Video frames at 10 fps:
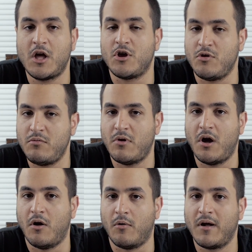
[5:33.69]
You
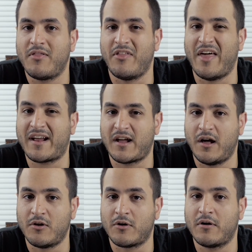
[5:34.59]
know that
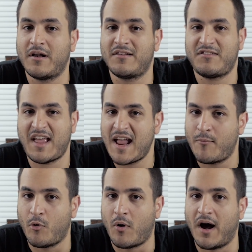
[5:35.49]
color,
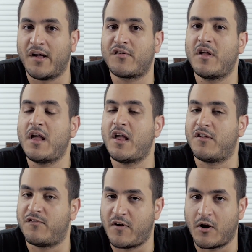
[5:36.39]
table-wise,
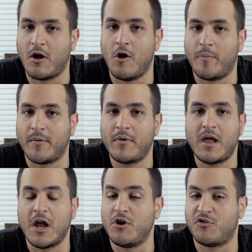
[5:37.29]
is very open,
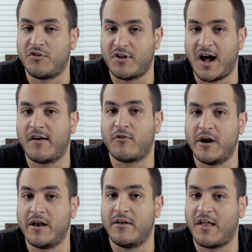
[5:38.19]
and you should dive
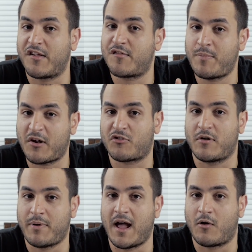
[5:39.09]
right into that,
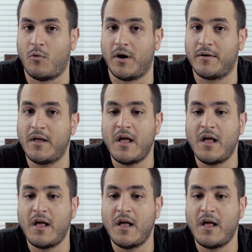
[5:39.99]
especially pack 1.